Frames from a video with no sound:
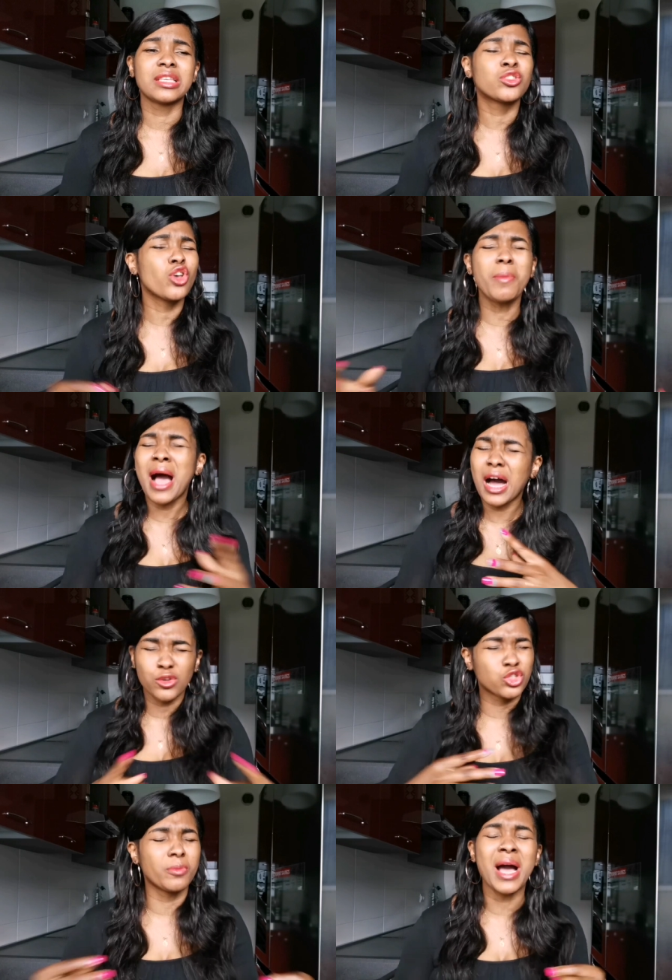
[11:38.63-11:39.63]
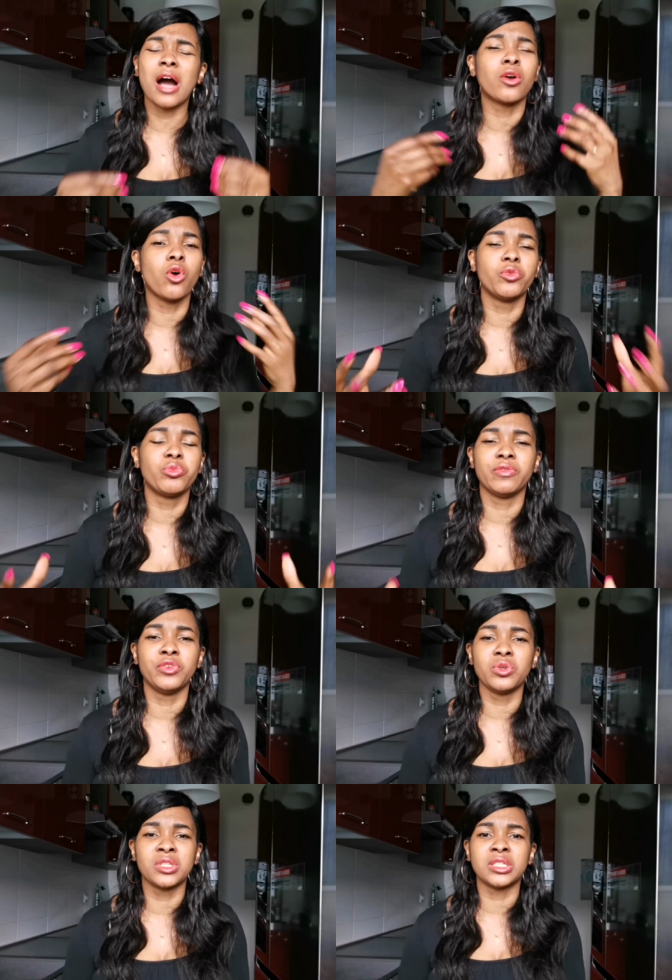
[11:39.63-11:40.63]
somehow somehow god
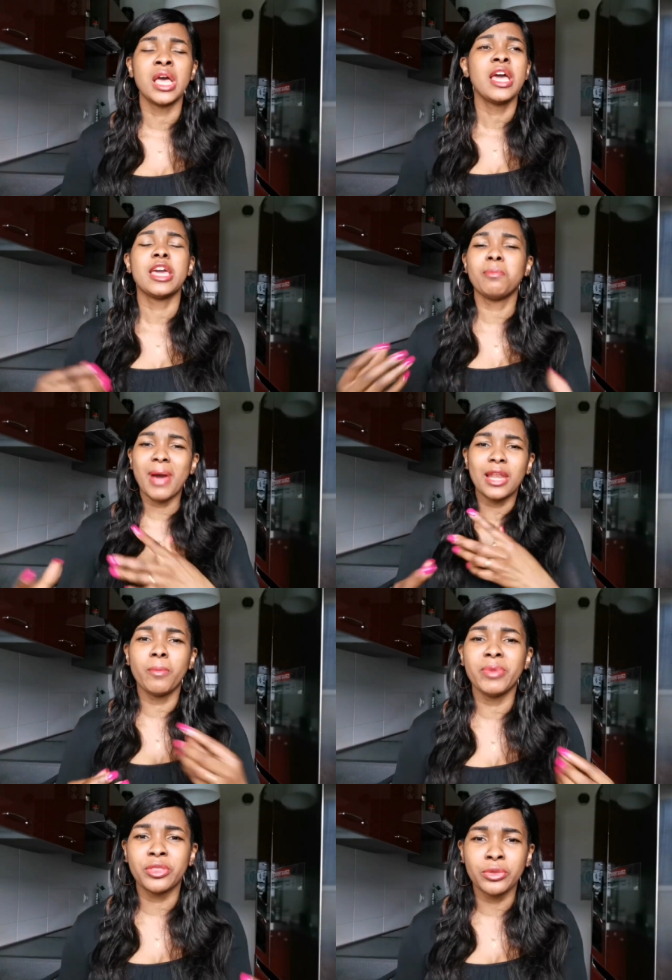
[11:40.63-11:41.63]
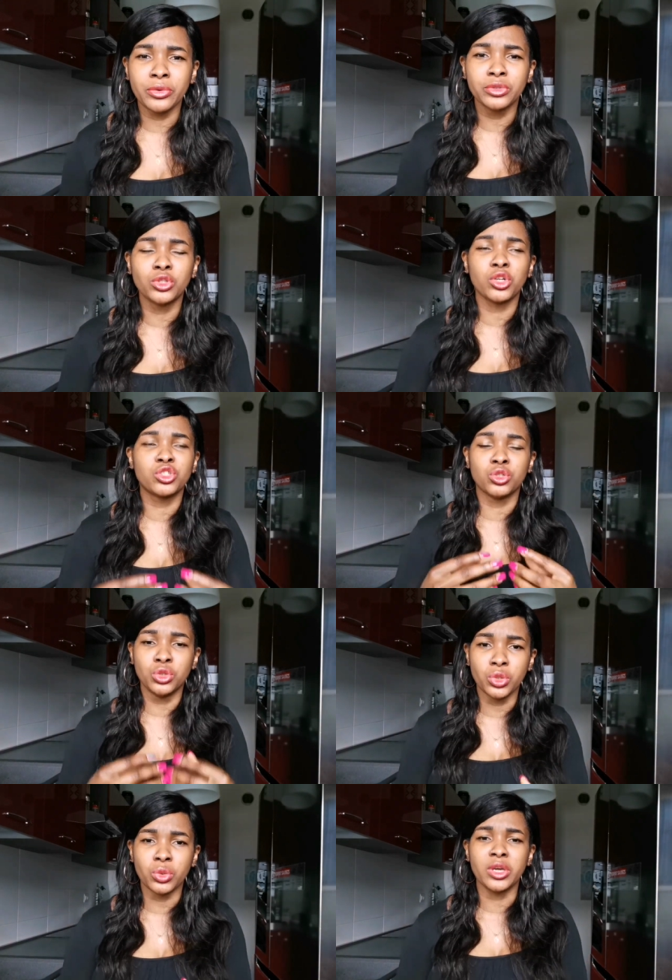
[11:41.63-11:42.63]
reveals it it might not be through just
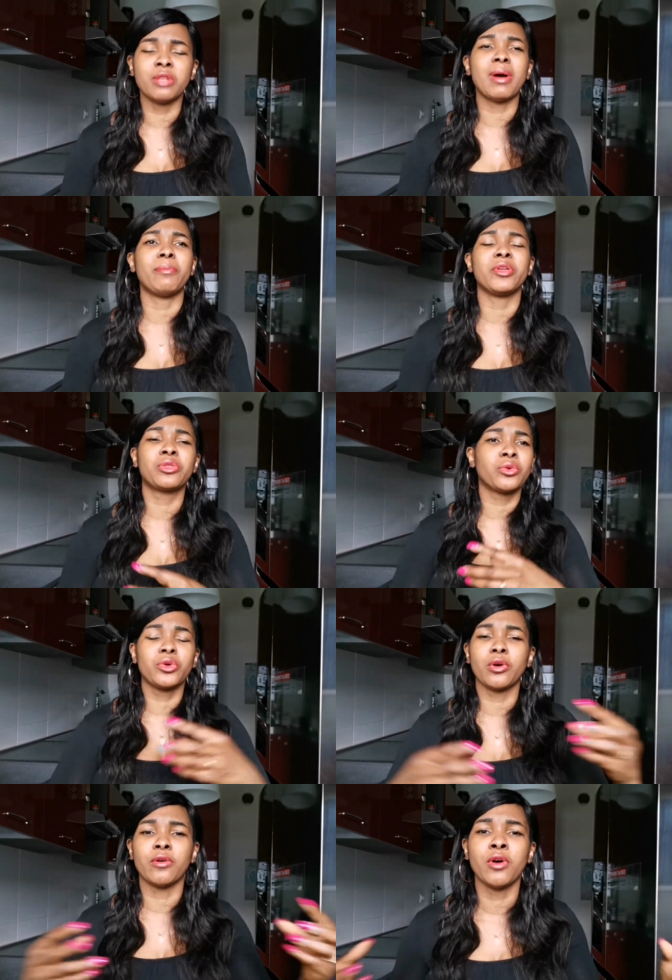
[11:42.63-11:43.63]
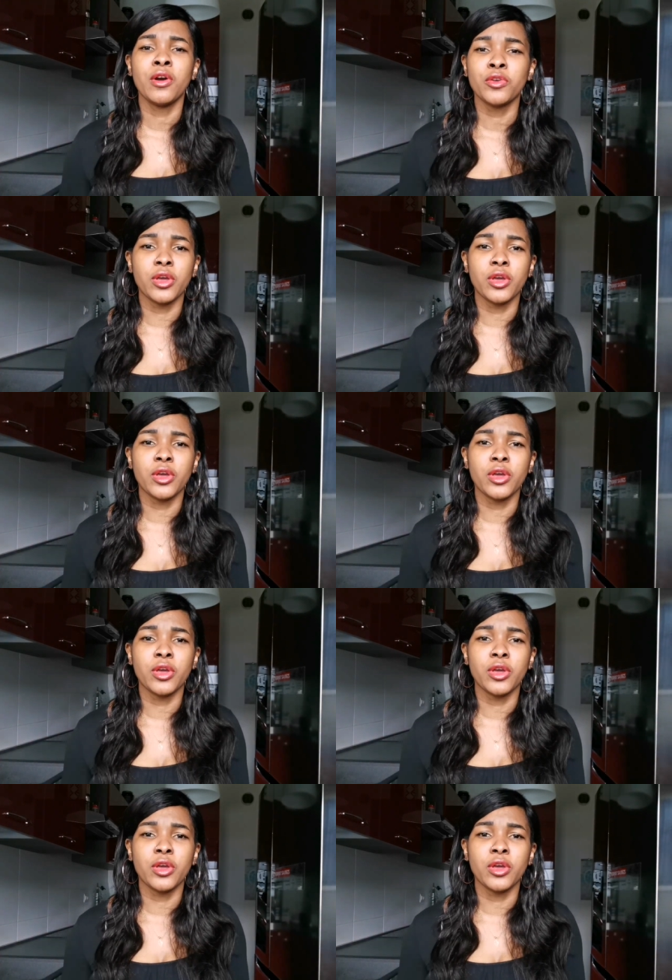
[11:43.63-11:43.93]
you it might be through your